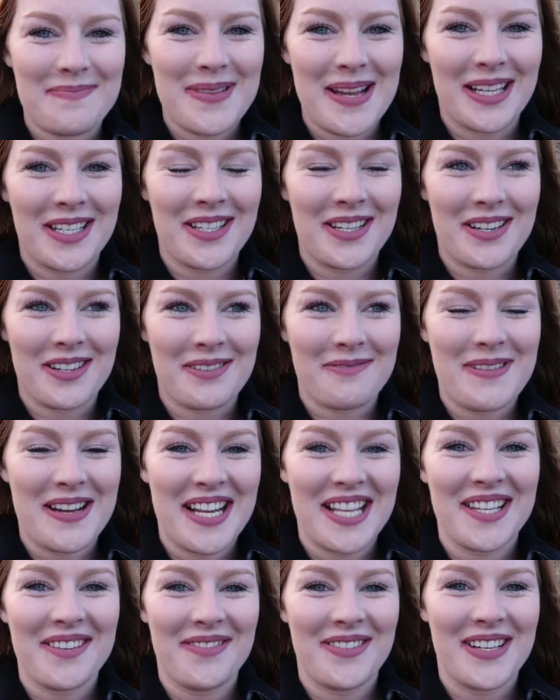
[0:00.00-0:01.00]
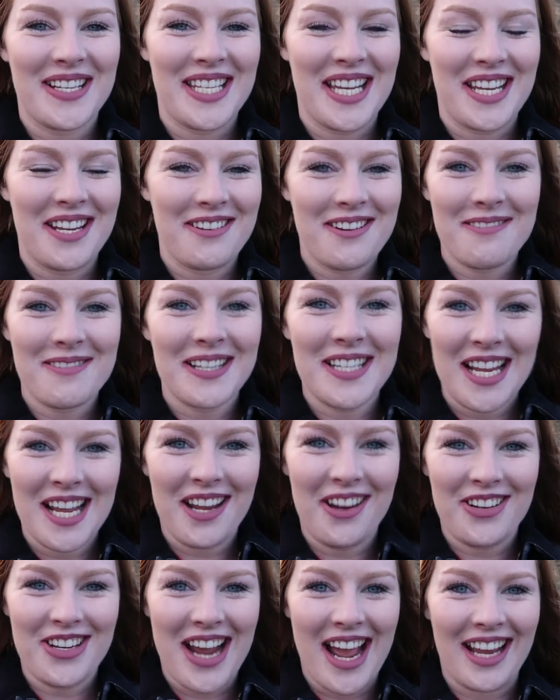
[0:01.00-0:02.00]
and pictures when it's freezing. You don't wanna
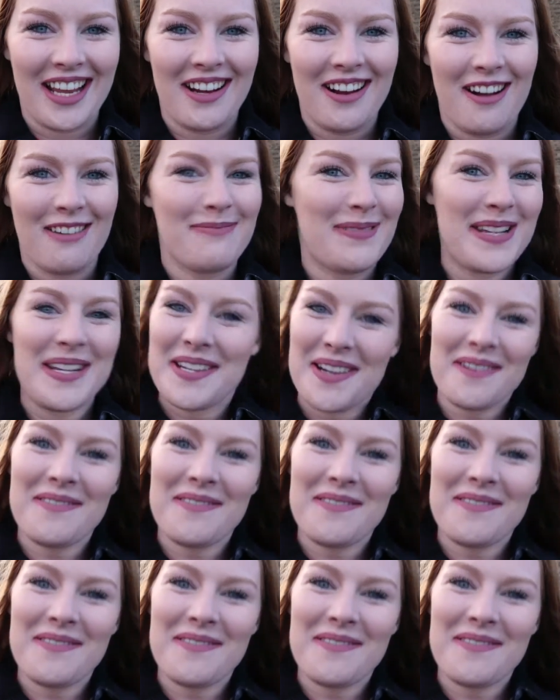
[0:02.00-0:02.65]
take your jacket off, but you